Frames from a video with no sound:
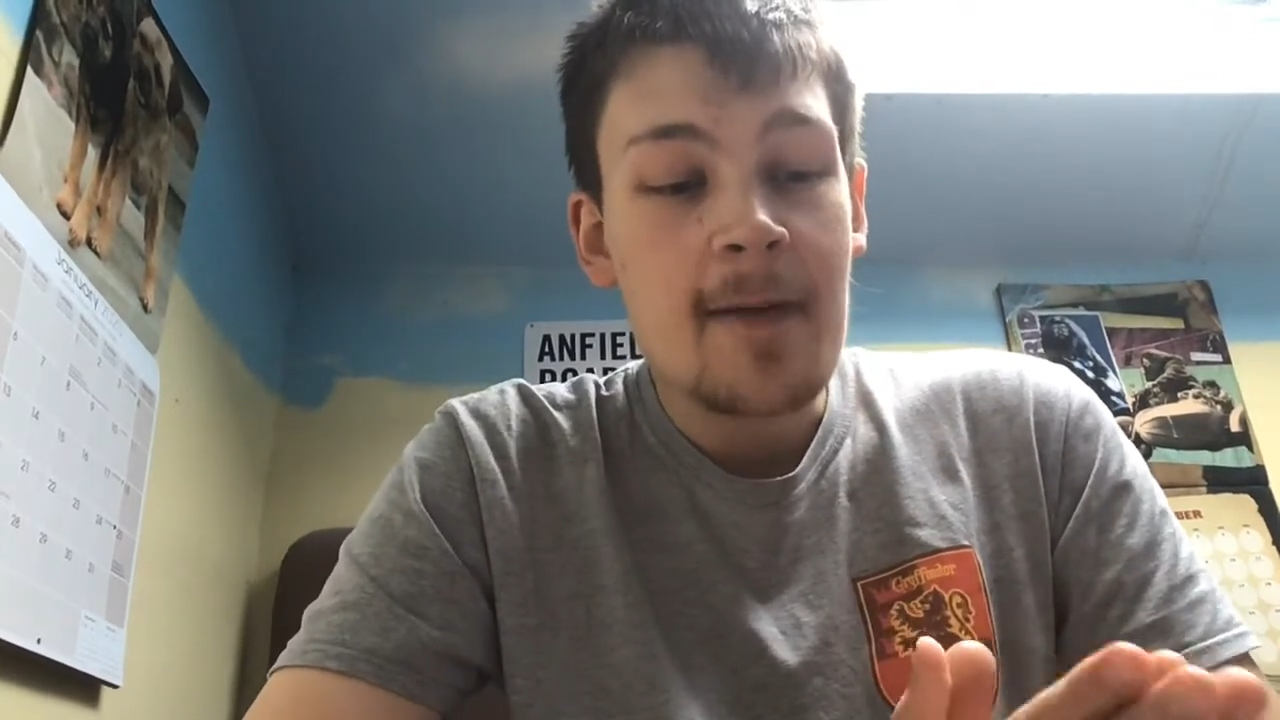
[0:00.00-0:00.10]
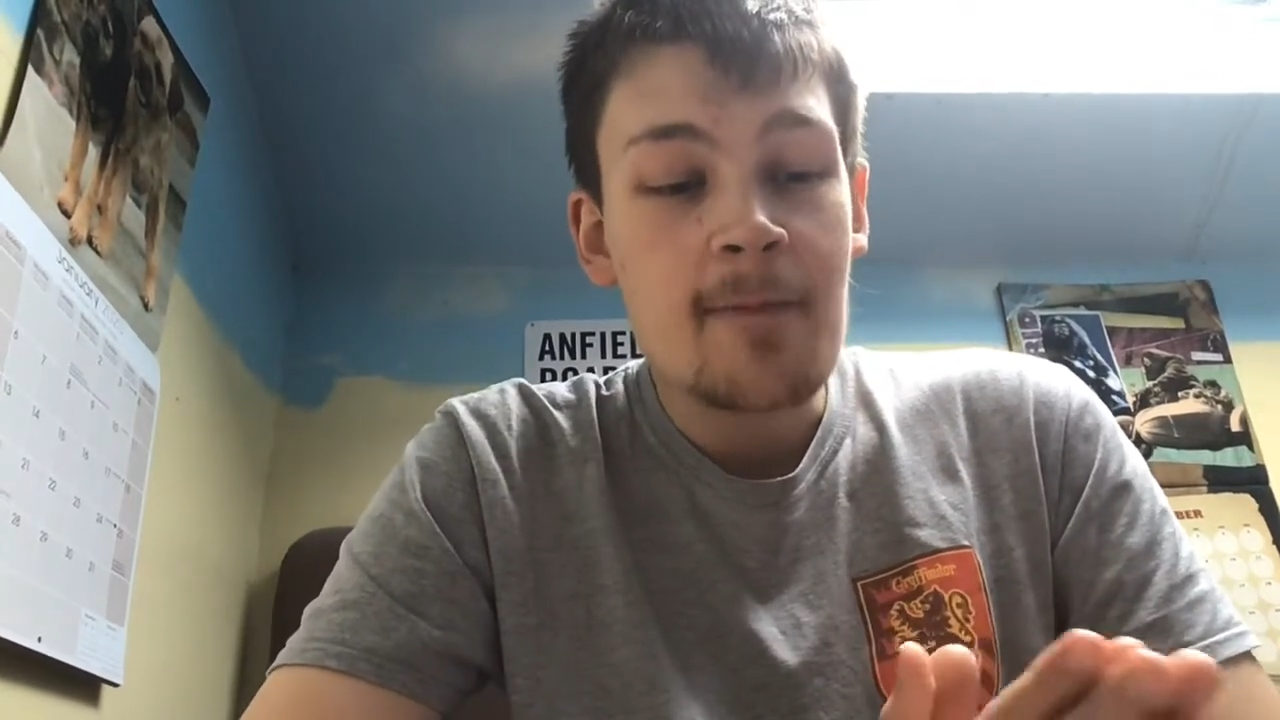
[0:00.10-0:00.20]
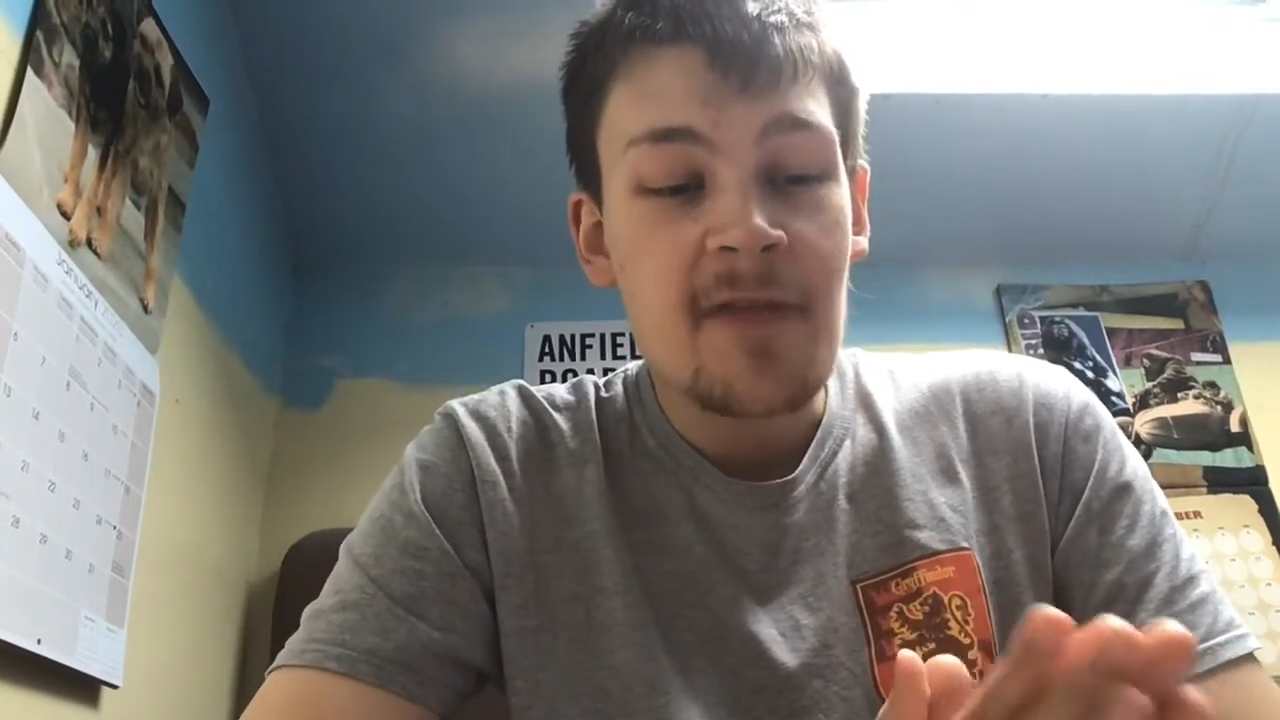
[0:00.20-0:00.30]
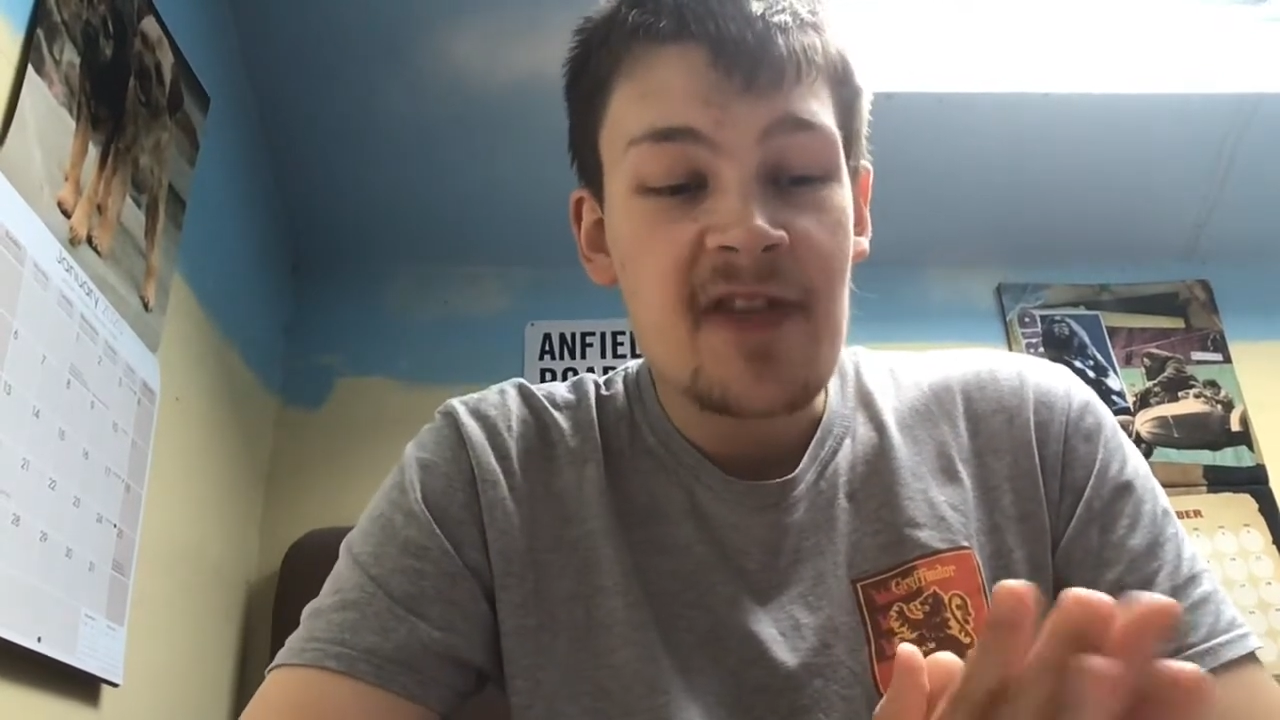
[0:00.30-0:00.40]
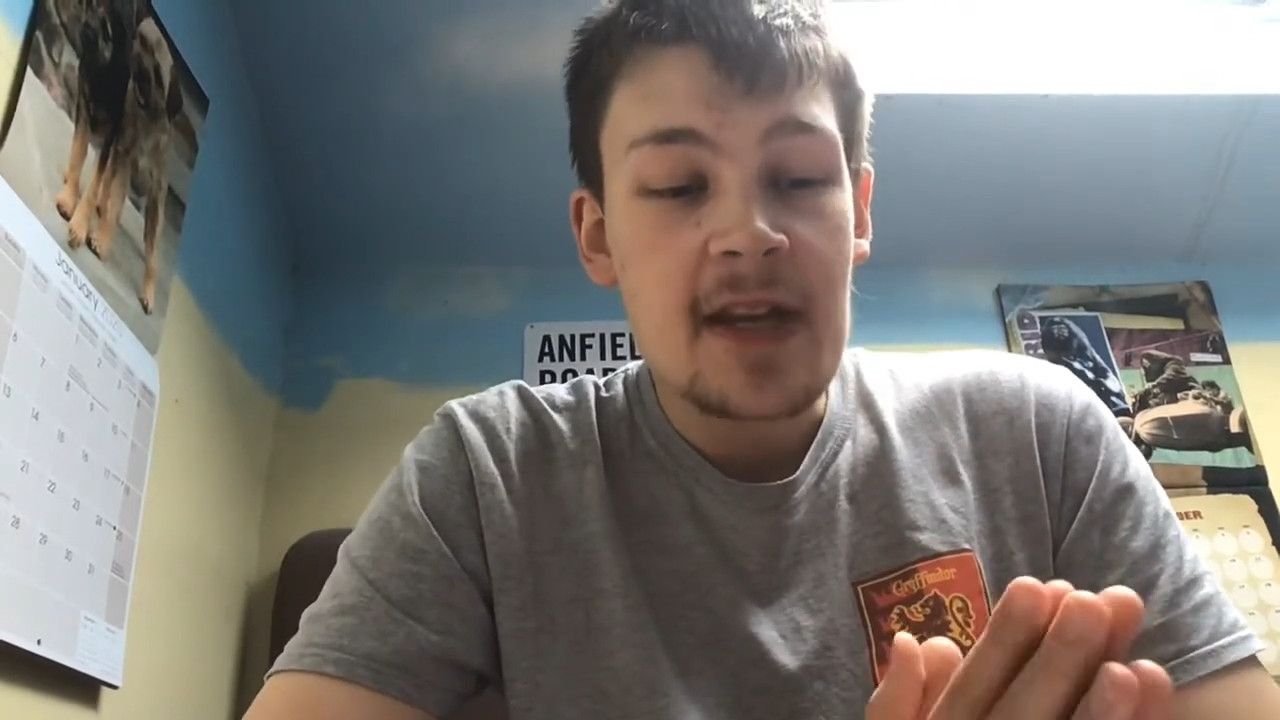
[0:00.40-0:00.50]

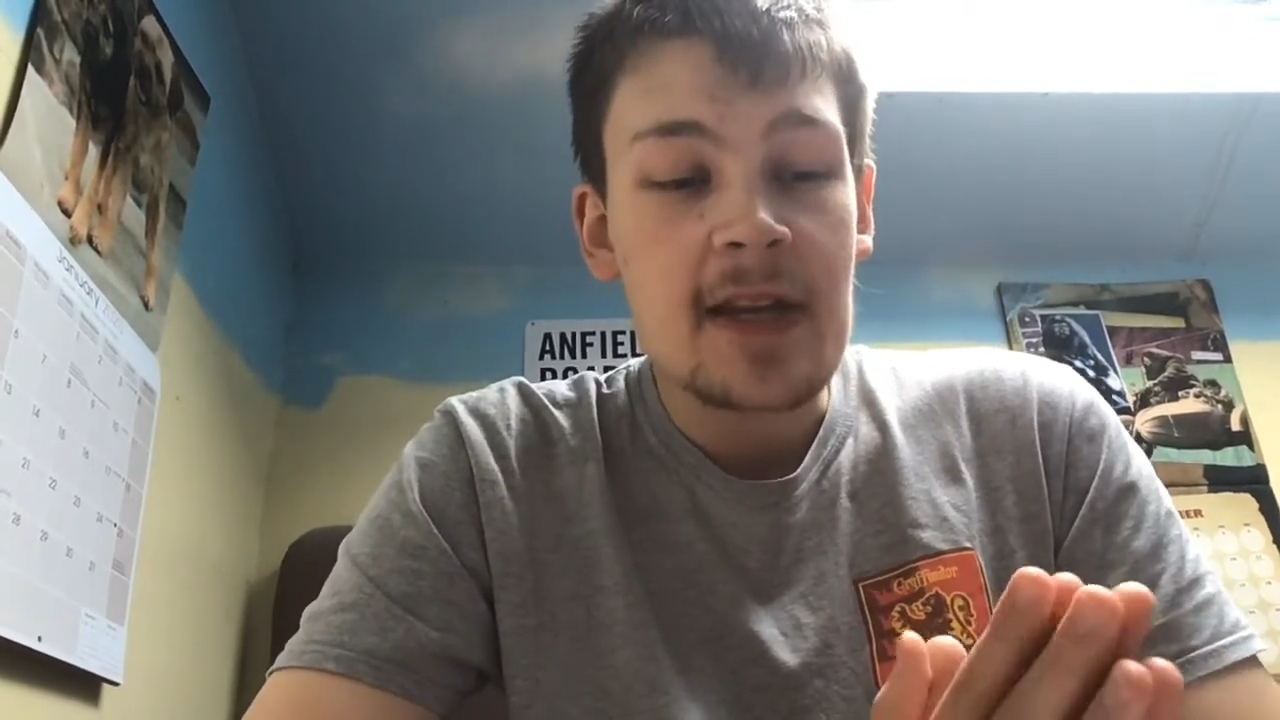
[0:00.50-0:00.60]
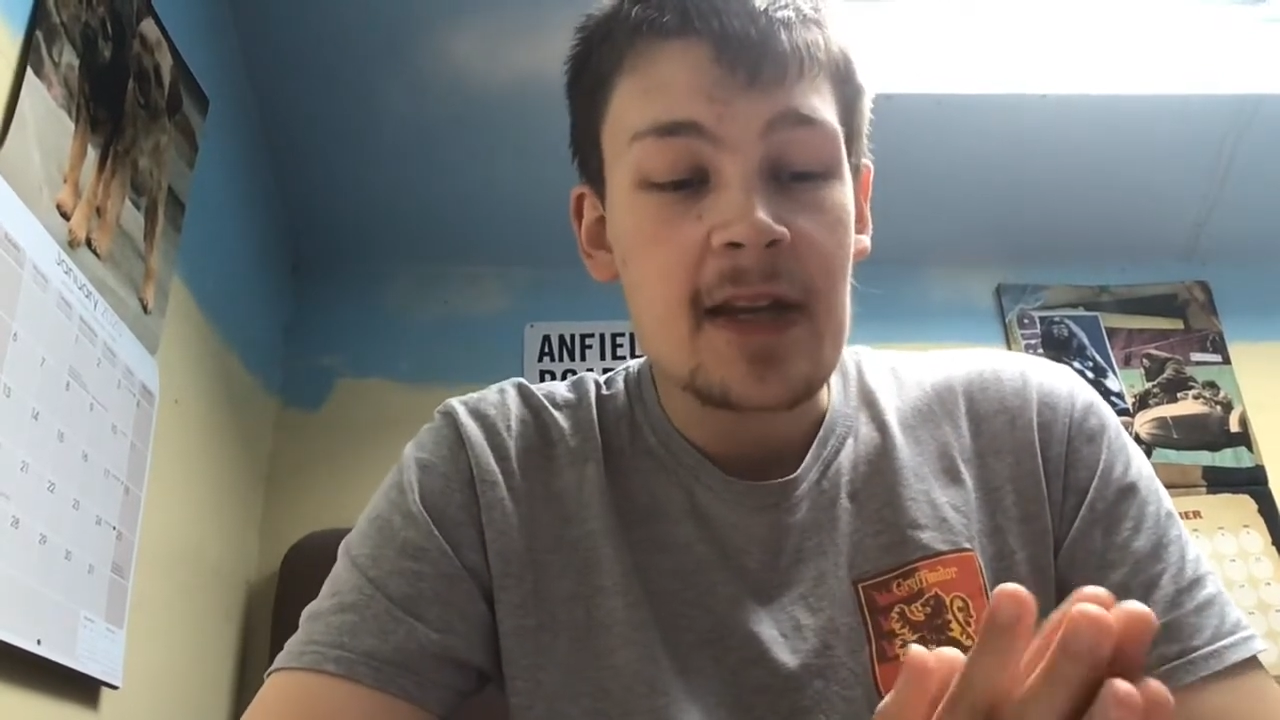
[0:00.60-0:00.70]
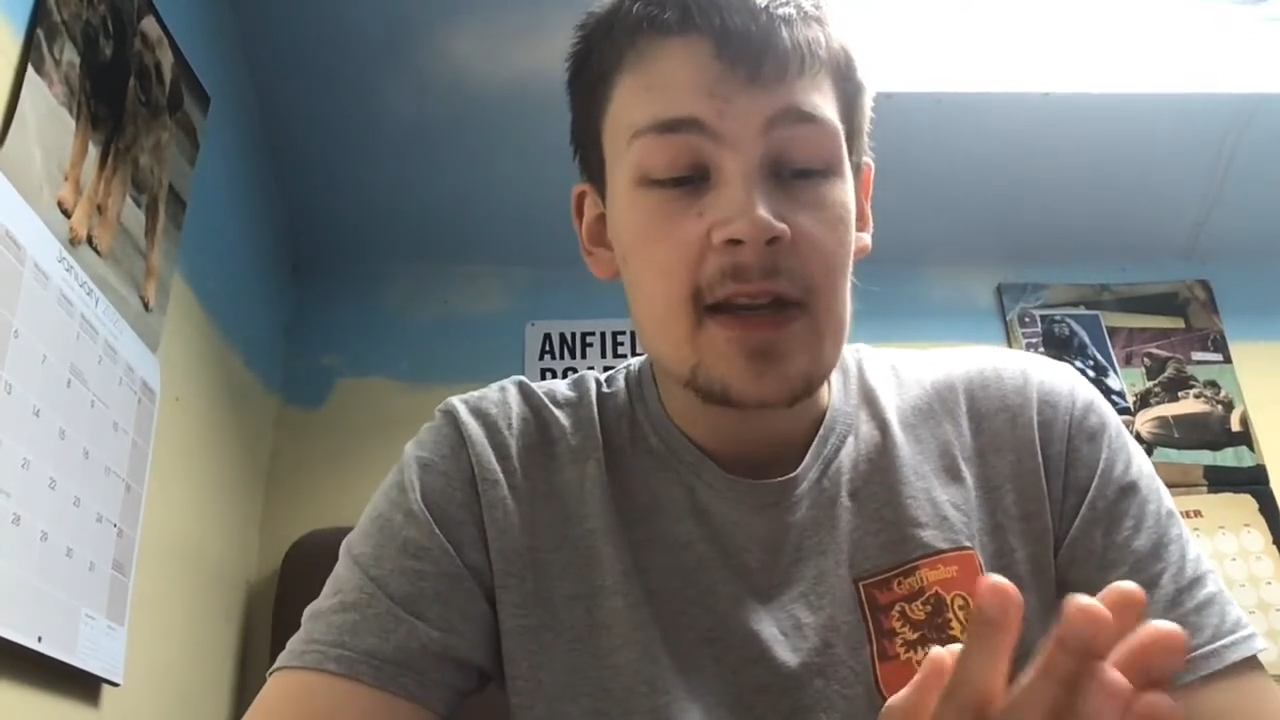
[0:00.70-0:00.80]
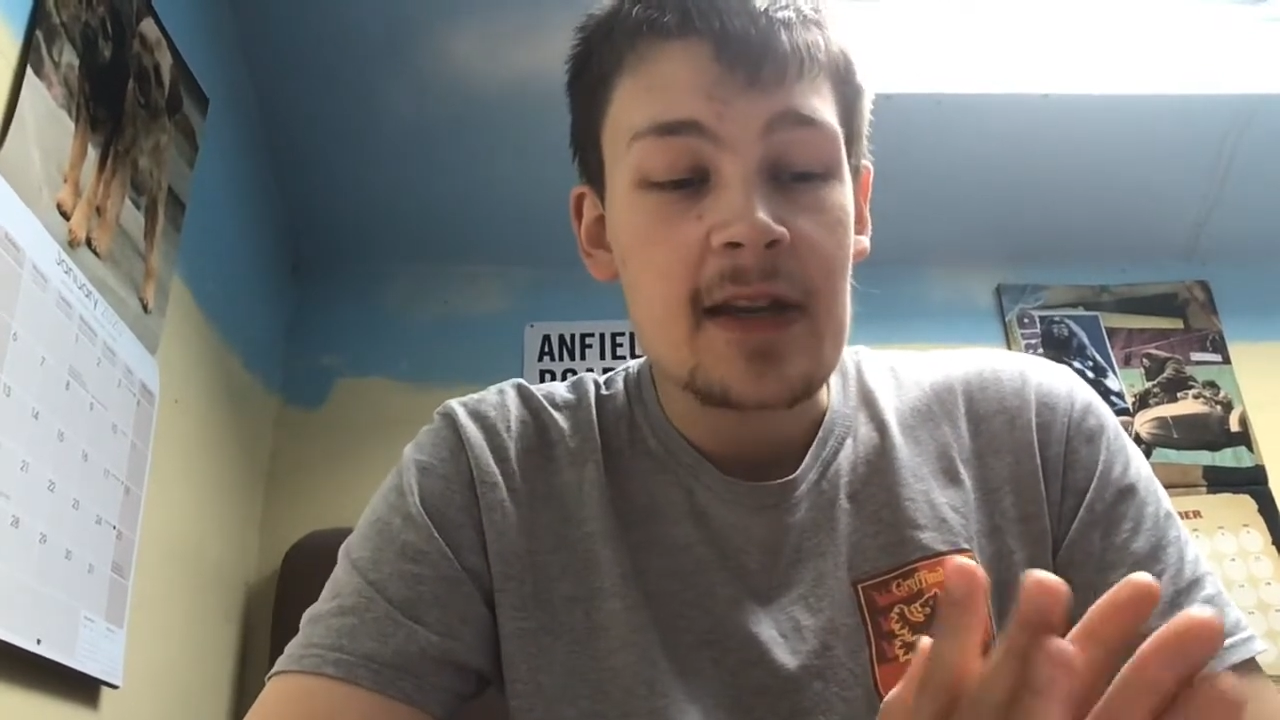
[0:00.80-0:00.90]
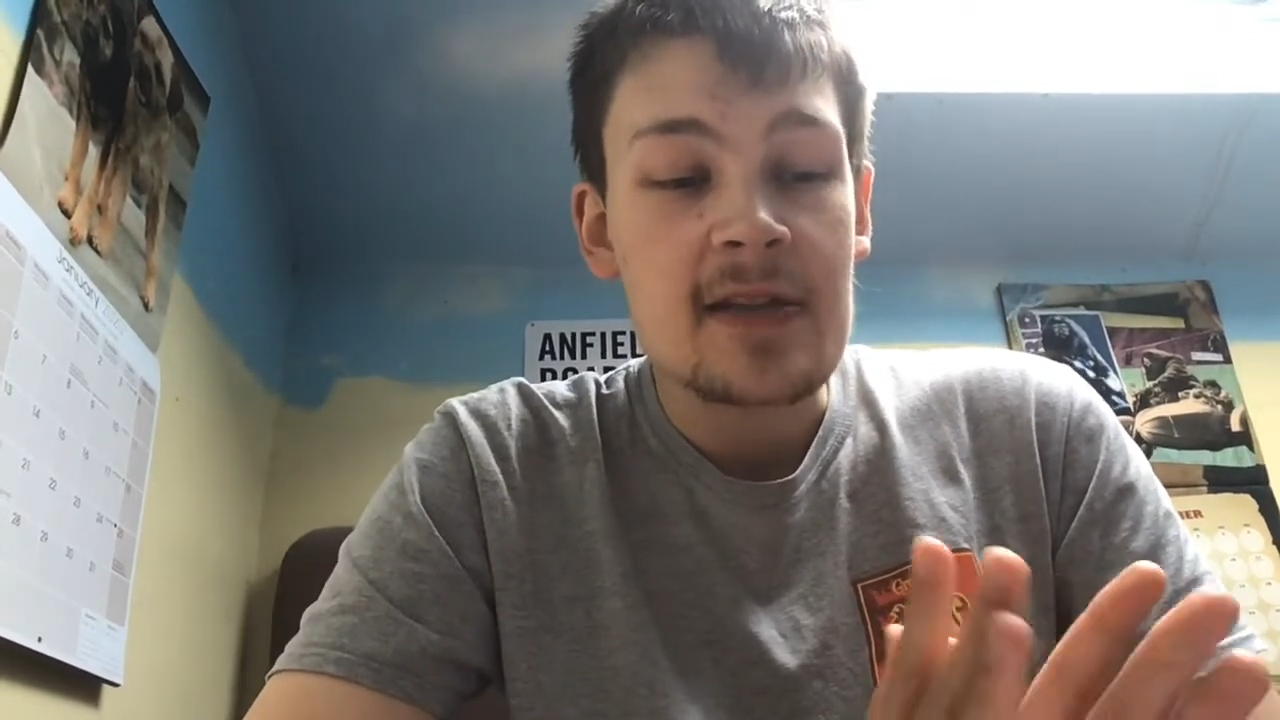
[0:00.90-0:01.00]
I am
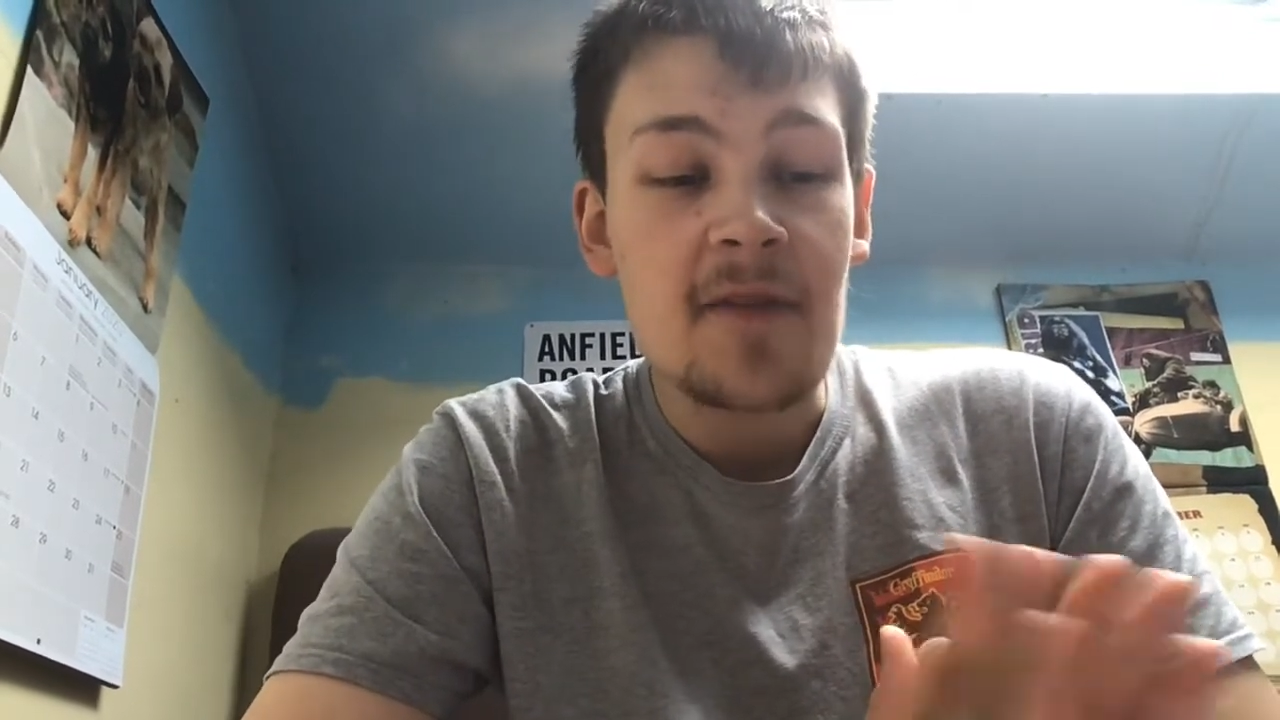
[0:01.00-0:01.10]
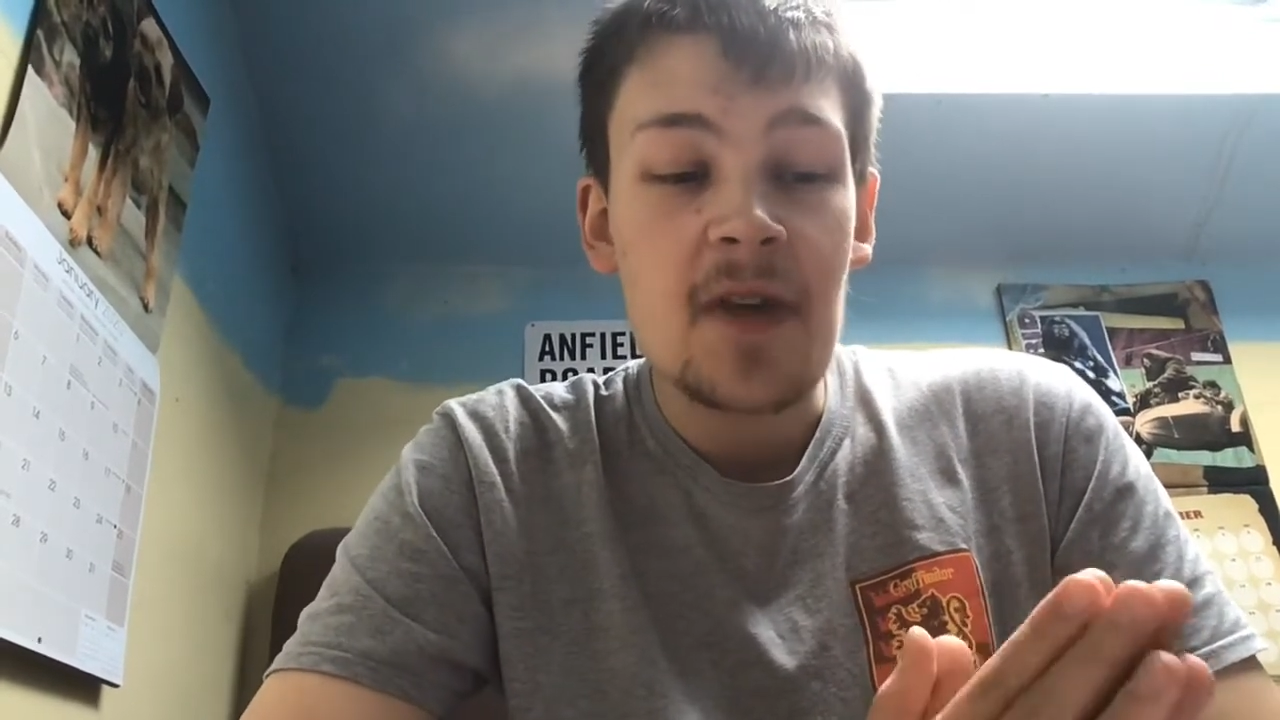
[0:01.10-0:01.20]
thinking